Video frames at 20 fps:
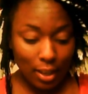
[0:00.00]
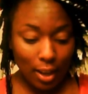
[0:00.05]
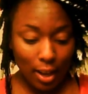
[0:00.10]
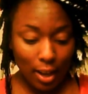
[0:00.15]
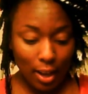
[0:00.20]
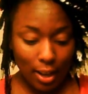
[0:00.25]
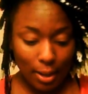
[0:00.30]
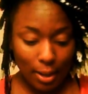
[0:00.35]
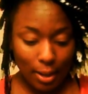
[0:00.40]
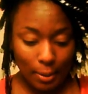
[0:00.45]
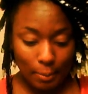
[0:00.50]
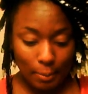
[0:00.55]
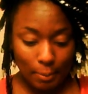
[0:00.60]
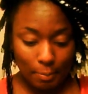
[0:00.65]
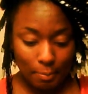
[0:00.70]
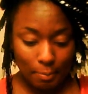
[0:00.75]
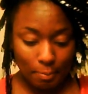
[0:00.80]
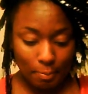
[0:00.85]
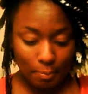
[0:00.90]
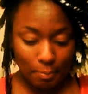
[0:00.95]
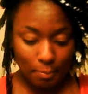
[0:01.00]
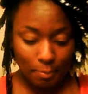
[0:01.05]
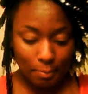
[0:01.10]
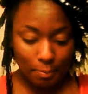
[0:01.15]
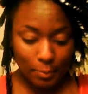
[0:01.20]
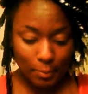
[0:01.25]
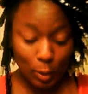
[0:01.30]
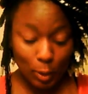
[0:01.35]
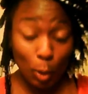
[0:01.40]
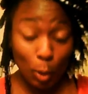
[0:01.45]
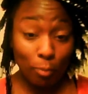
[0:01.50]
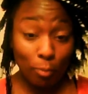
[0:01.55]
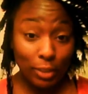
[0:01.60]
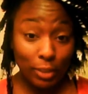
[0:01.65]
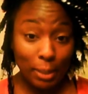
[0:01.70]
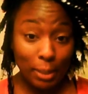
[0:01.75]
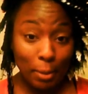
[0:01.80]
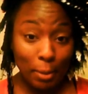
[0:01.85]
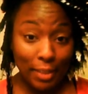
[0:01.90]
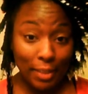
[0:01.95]
So
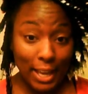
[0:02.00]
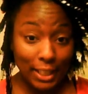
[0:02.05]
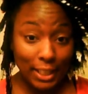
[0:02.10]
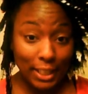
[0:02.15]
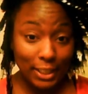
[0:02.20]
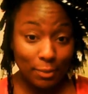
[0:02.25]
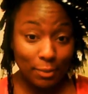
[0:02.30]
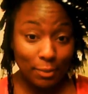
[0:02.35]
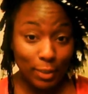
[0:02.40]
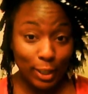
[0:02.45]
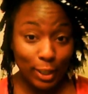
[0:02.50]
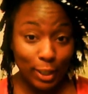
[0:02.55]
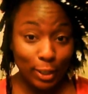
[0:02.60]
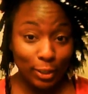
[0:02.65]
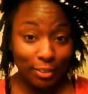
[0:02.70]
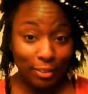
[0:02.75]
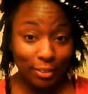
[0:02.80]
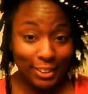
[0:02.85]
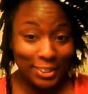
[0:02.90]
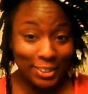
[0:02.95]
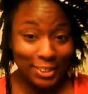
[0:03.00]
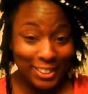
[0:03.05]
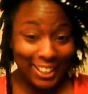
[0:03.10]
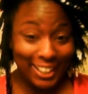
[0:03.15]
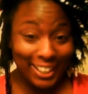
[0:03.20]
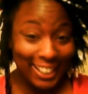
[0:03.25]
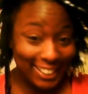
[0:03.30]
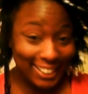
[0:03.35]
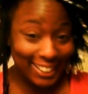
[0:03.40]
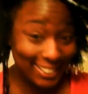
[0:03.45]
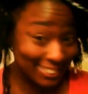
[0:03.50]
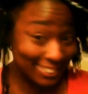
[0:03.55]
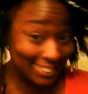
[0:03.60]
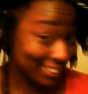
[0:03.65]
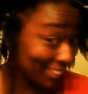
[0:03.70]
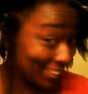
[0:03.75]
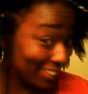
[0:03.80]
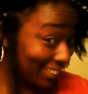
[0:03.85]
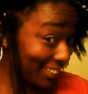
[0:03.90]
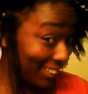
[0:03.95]
hopefully by the end of this video, you guys
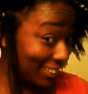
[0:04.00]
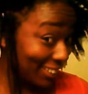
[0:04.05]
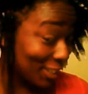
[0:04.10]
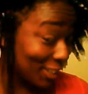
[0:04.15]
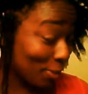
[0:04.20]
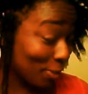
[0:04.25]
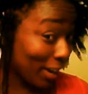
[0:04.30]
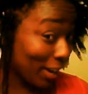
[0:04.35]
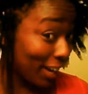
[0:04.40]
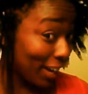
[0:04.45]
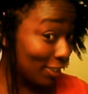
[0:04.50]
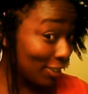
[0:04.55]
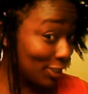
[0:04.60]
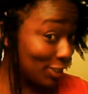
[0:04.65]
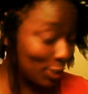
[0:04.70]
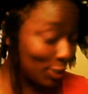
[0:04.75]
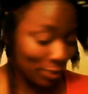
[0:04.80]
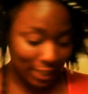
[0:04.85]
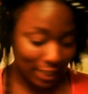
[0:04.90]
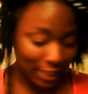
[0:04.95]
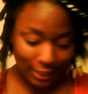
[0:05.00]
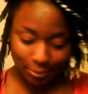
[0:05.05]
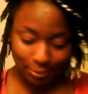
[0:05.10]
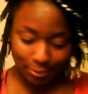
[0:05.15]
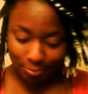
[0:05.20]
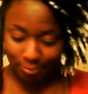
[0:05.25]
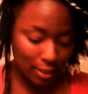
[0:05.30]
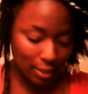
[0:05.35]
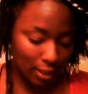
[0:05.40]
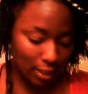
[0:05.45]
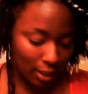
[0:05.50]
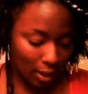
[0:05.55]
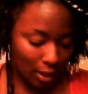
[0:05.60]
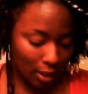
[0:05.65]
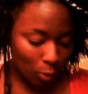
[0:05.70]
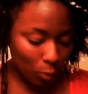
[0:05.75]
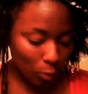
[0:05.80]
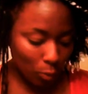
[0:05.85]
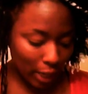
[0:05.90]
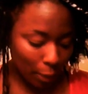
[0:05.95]
know how to do that.
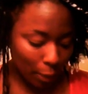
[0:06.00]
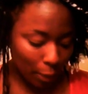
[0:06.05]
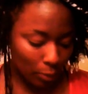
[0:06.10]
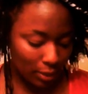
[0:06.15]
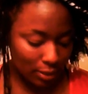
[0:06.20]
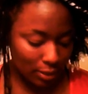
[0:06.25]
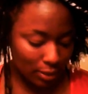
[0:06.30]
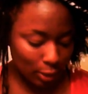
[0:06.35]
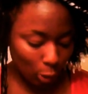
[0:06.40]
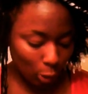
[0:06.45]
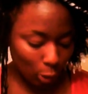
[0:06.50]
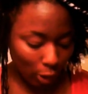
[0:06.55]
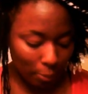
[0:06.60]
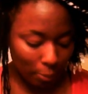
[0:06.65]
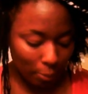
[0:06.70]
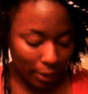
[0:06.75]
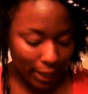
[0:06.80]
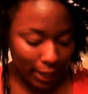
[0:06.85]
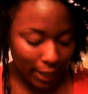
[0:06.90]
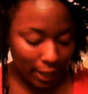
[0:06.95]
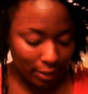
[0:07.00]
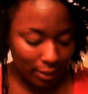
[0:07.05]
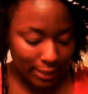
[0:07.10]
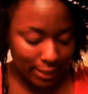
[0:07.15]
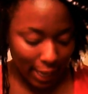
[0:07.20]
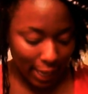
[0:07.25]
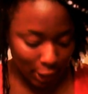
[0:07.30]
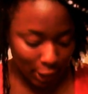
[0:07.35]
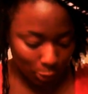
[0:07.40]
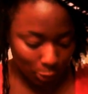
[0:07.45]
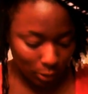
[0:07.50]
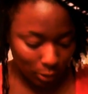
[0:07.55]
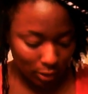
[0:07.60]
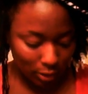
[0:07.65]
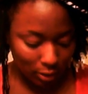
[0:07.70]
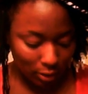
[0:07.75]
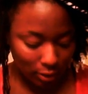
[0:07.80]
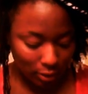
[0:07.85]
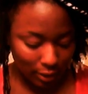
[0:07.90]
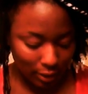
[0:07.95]
When I was growing my hair
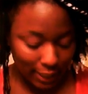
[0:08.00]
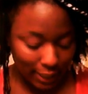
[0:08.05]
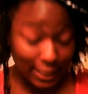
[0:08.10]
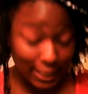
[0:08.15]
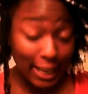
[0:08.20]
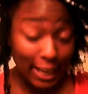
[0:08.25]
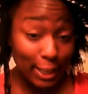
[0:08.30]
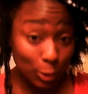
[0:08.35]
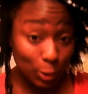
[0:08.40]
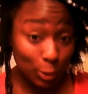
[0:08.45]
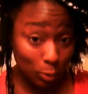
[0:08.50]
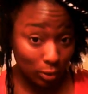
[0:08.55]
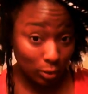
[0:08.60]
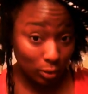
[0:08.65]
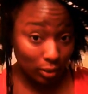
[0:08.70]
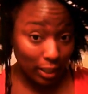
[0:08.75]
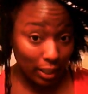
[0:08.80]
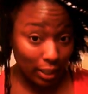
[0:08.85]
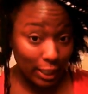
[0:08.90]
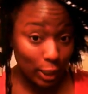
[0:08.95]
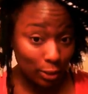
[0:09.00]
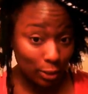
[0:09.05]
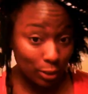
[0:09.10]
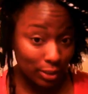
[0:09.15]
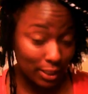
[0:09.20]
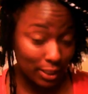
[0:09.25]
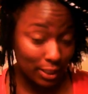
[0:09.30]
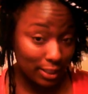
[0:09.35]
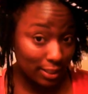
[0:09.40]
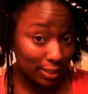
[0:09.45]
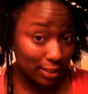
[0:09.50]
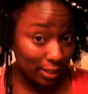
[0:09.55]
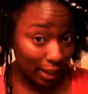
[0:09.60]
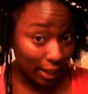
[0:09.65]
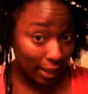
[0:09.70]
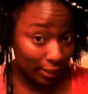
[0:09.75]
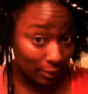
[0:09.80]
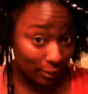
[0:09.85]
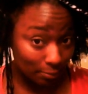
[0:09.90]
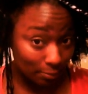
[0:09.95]
natural in high school, I did this
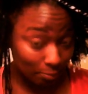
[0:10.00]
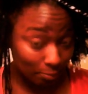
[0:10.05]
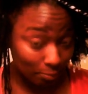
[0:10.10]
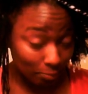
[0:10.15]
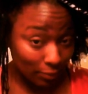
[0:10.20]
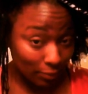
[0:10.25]
style.